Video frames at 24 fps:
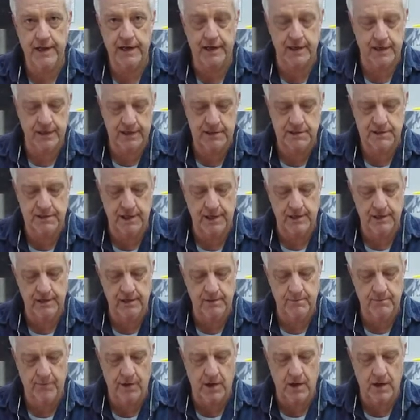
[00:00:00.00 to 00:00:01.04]
an
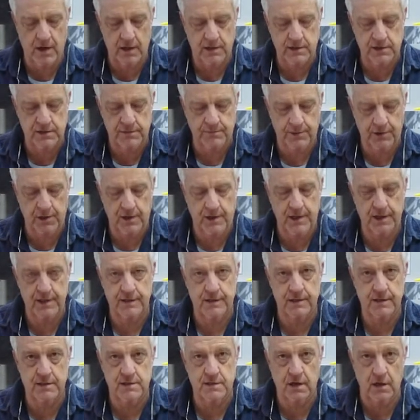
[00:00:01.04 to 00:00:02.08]
extended box, put it in
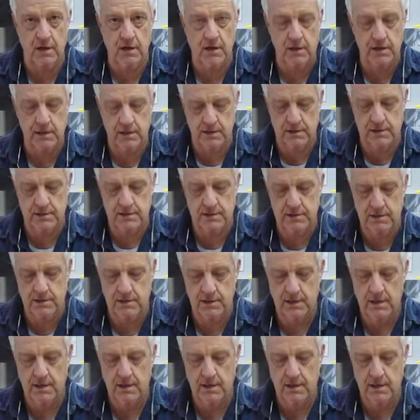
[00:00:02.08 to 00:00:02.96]
this Hawkins,